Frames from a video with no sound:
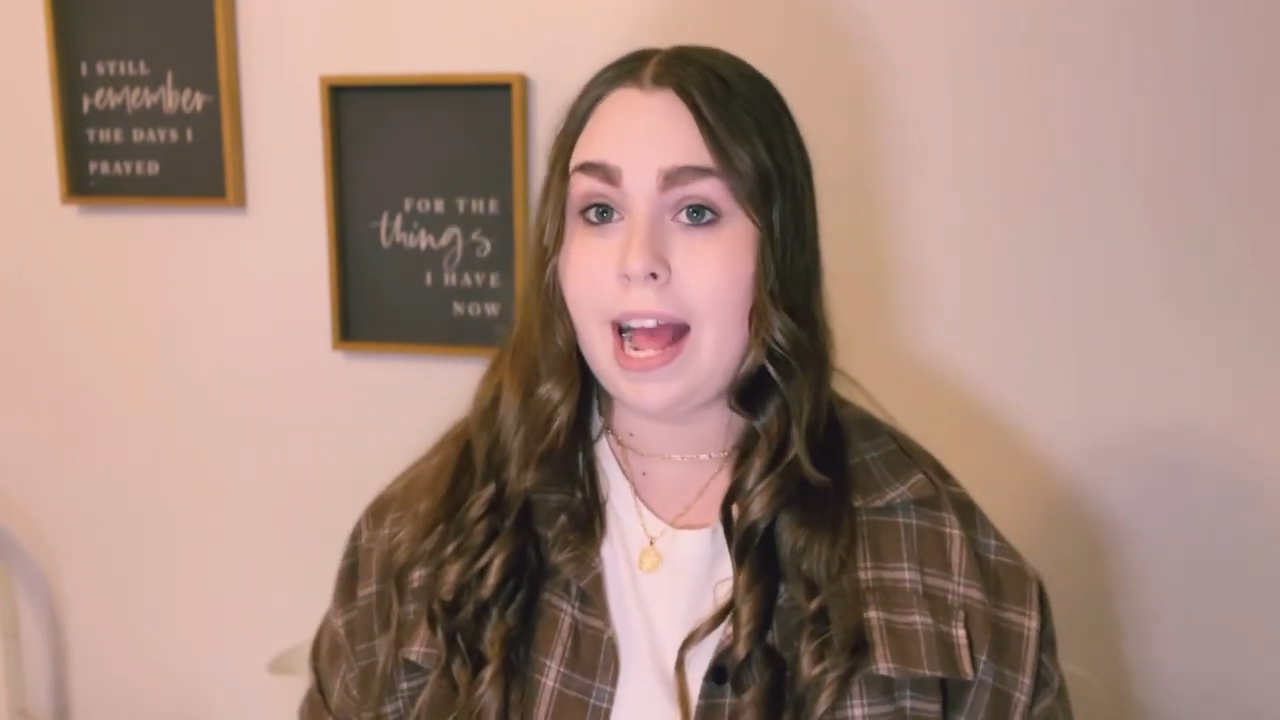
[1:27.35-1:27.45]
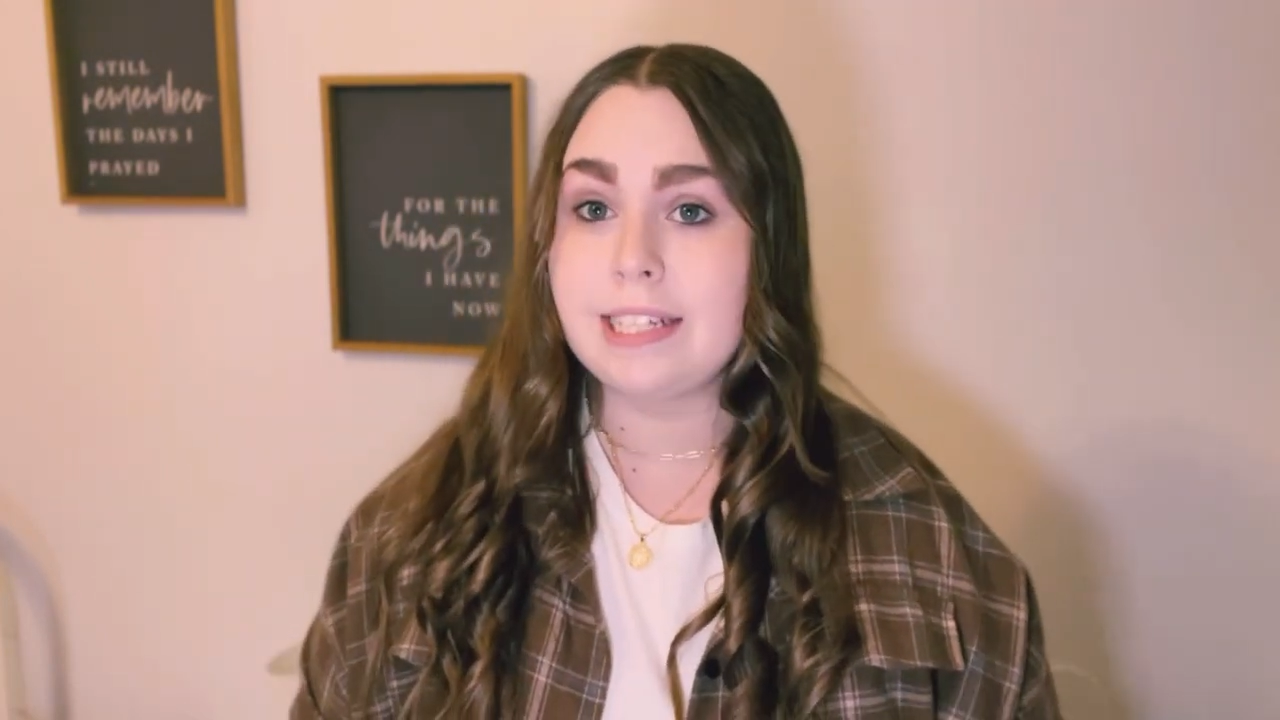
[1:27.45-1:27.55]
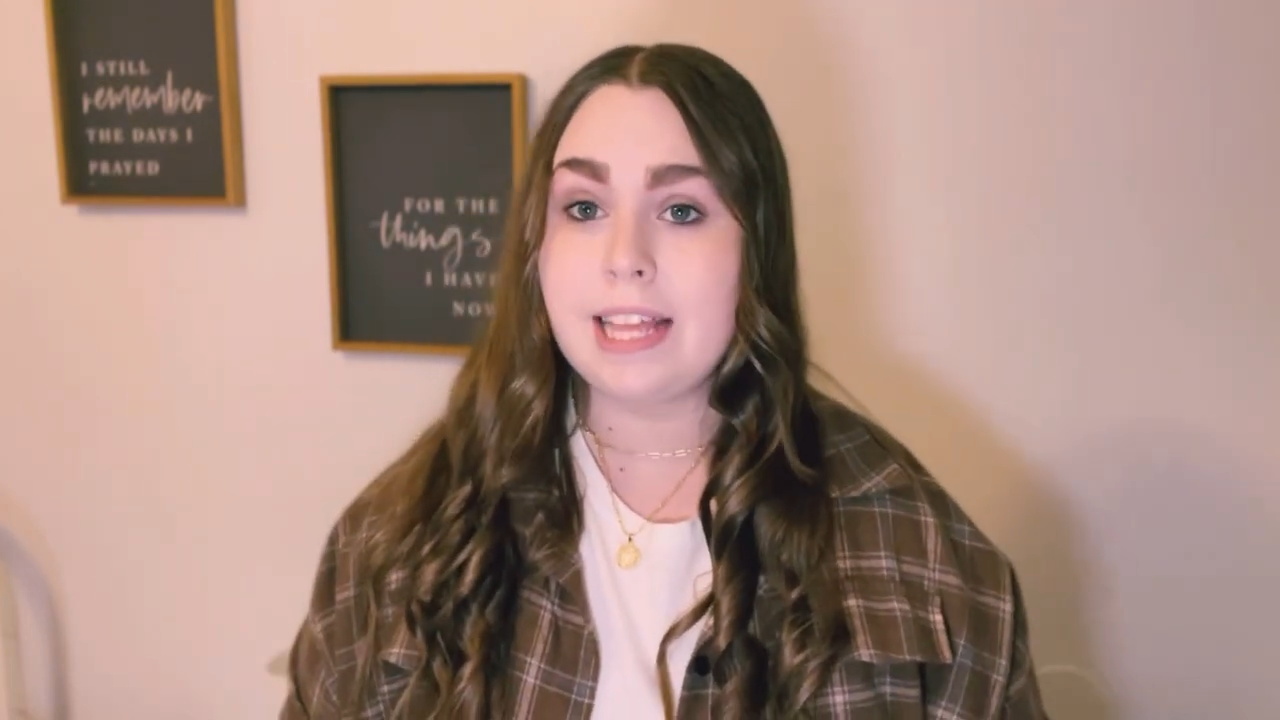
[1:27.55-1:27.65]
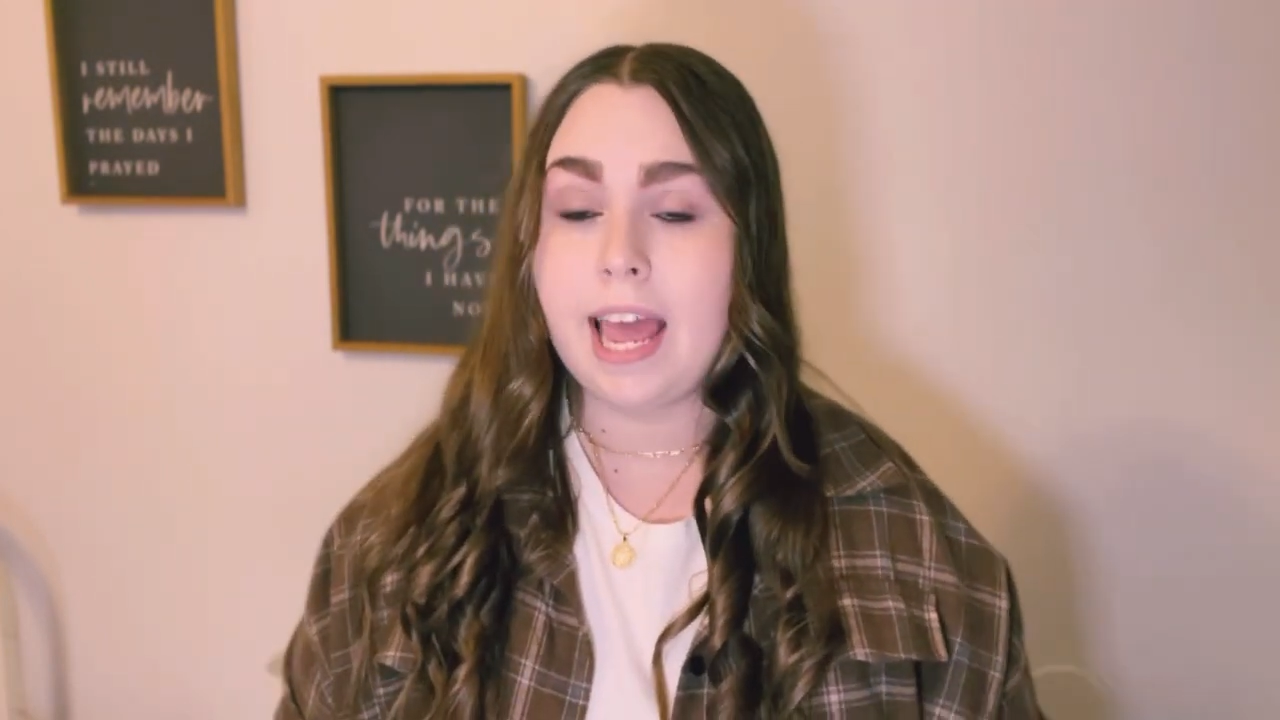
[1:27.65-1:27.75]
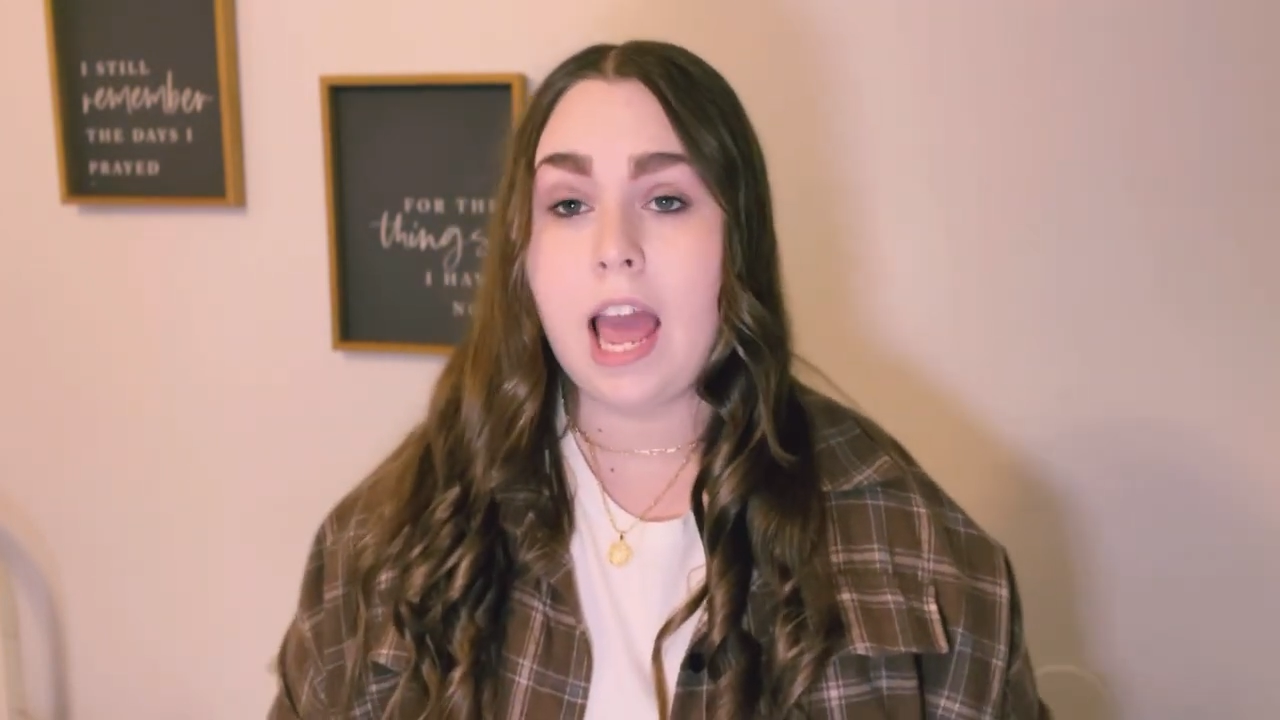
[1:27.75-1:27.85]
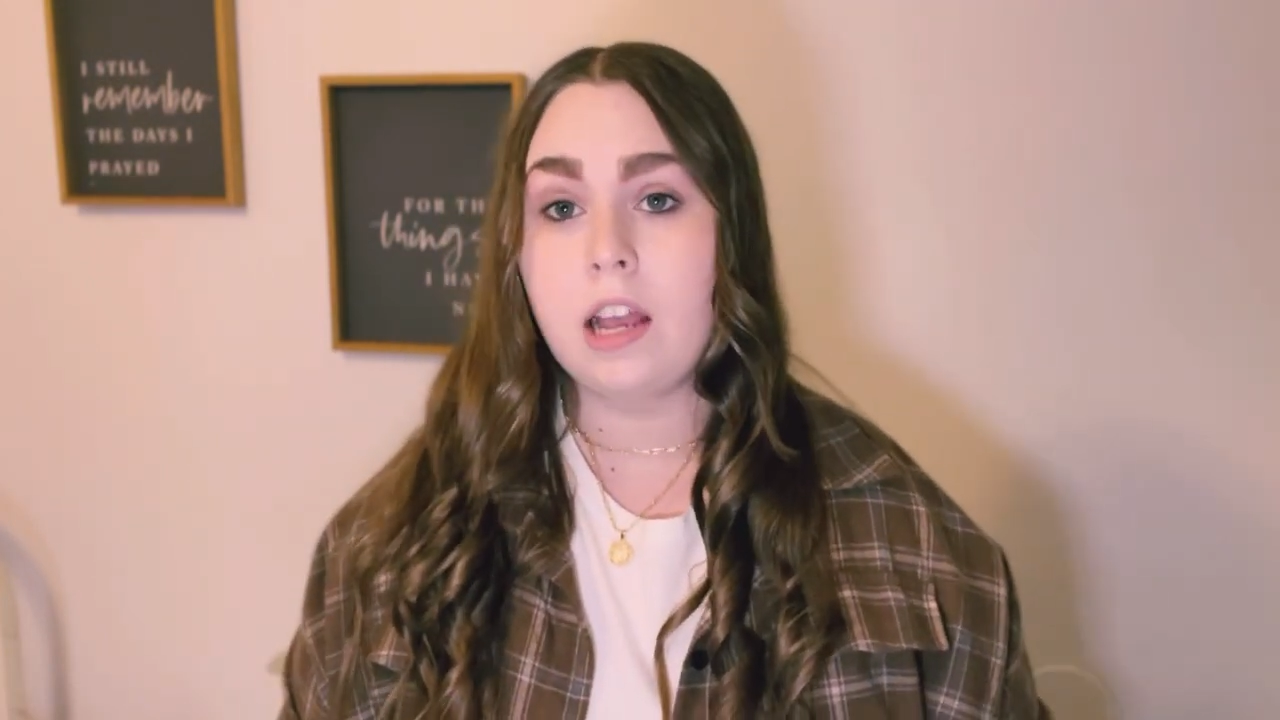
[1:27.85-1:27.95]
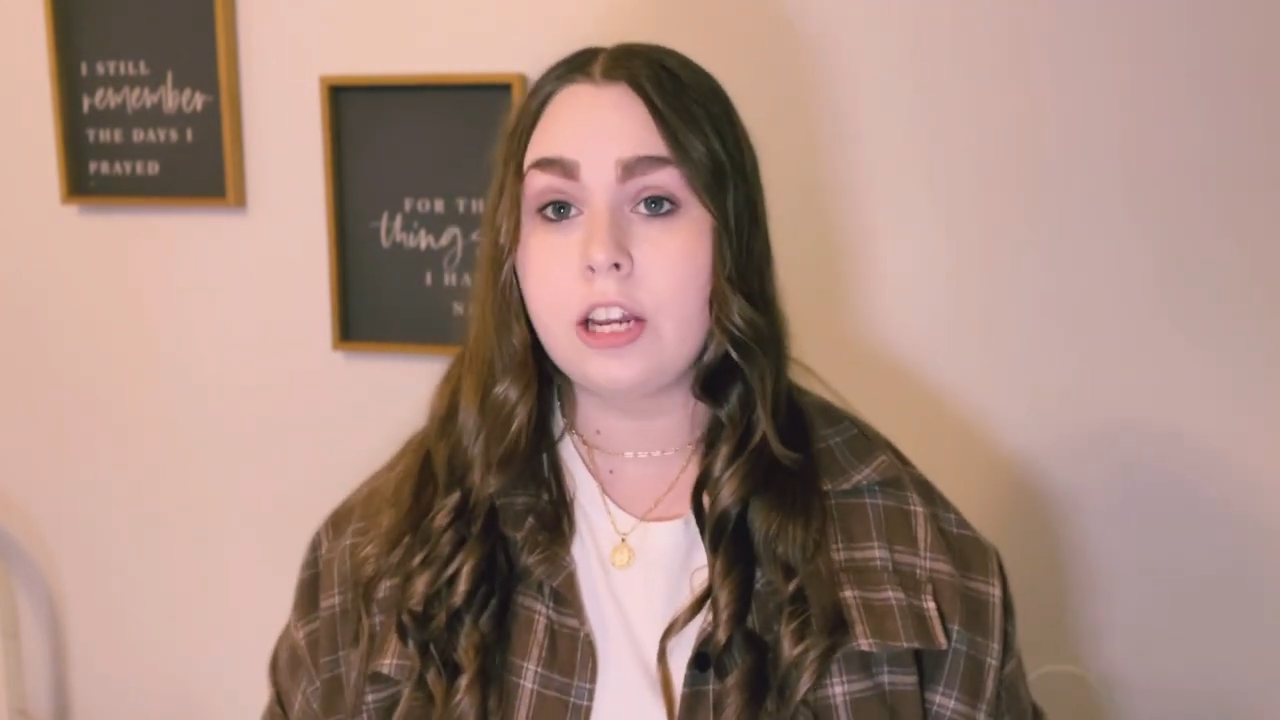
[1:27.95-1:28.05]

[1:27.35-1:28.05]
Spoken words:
I say